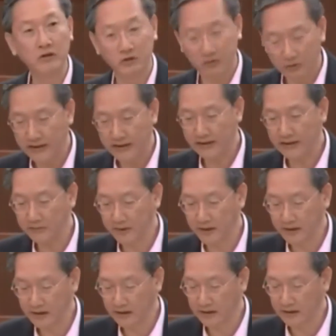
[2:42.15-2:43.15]
to the
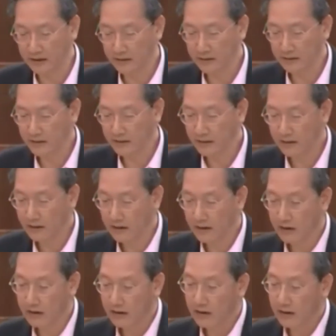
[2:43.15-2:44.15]
community.
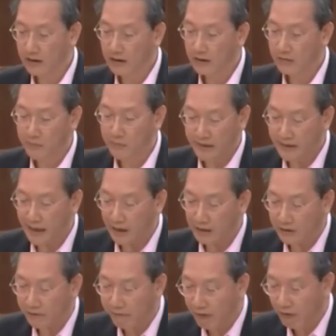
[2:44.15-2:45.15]
Mr.
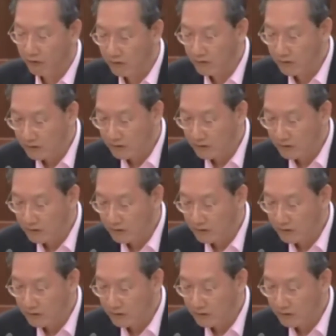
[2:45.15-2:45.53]
Arthur Fong